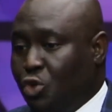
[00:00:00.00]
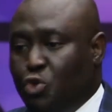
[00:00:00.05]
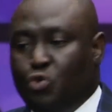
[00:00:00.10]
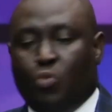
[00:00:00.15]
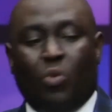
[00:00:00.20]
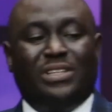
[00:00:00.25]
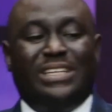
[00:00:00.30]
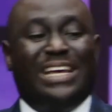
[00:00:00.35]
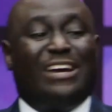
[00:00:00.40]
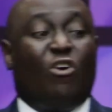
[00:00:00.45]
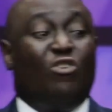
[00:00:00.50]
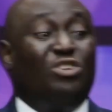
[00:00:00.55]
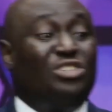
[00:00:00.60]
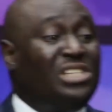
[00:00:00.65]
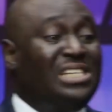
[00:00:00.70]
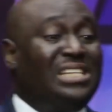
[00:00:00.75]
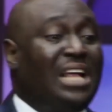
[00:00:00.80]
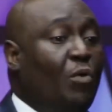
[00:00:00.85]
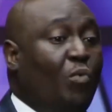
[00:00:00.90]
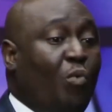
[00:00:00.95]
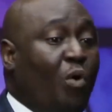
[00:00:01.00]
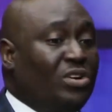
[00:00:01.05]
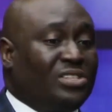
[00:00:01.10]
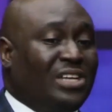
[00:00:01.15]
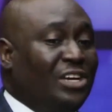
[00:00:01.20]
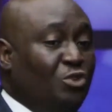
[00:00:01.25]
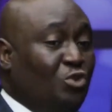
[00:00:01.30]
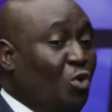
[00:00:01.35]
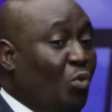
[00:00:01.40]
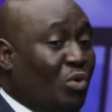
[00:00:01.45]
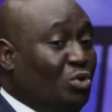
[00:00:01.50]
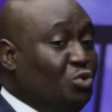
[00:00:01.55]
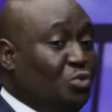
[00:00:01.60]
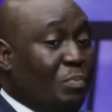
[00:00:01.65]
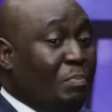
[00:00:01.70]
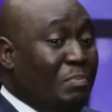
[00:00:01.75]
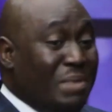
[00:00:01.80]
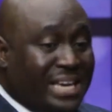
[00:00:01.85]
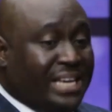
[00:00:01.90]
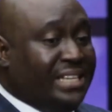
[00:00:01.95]
You want a country that works and you don't want
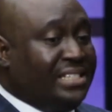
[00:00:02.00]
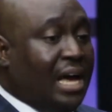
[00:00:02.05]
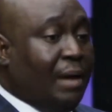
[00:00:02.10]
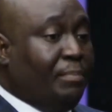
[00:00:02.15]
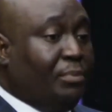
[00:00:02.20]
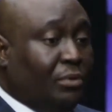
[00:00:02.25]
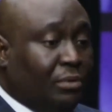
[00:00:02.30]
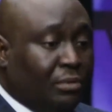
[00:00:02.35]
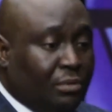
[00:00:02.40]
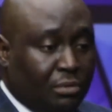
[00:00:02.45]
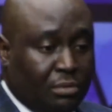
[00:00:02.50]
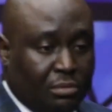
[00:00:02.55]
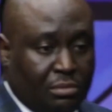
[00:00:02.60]
to make it happen.